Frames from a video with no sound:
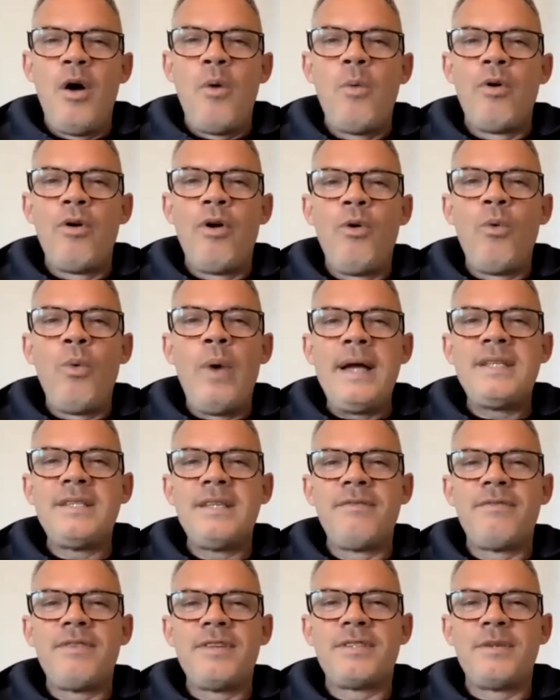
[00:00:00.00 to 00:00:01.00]
we're all
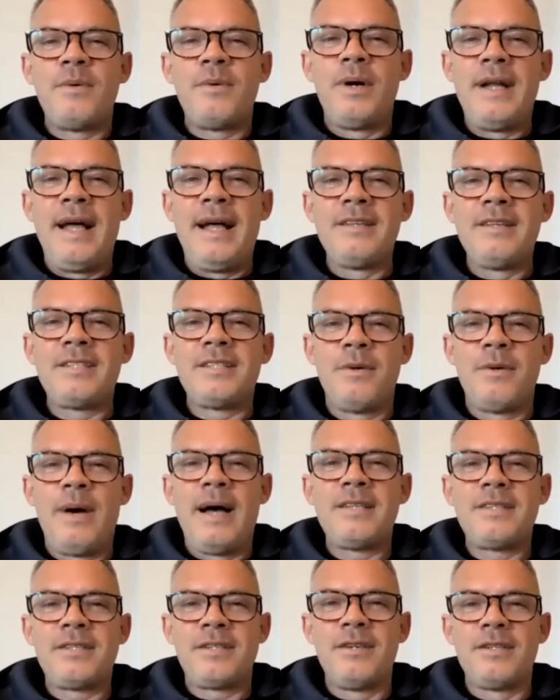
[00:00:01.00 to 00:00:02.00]
waiting for someone else to
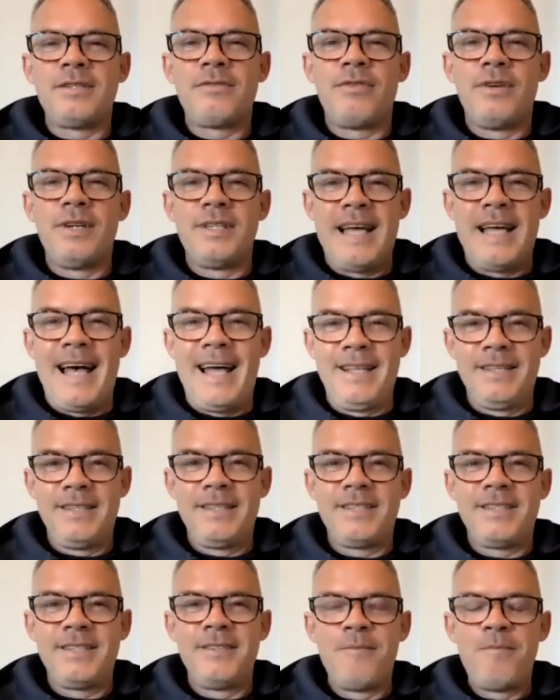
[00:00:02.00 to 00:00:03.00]
ask us for a
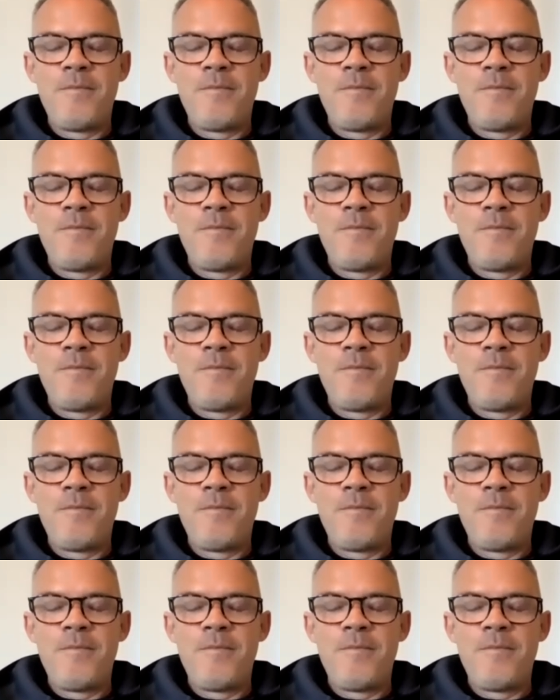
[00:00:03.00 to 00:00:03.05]
dance.